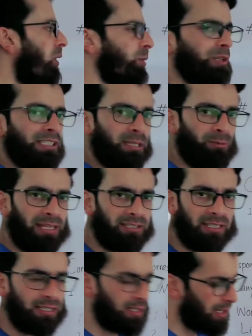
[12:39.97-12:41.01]
always
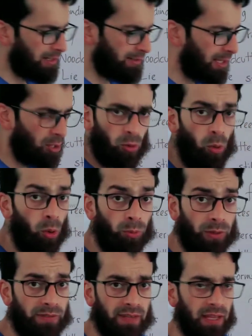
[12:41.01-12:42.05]
devastating and they are always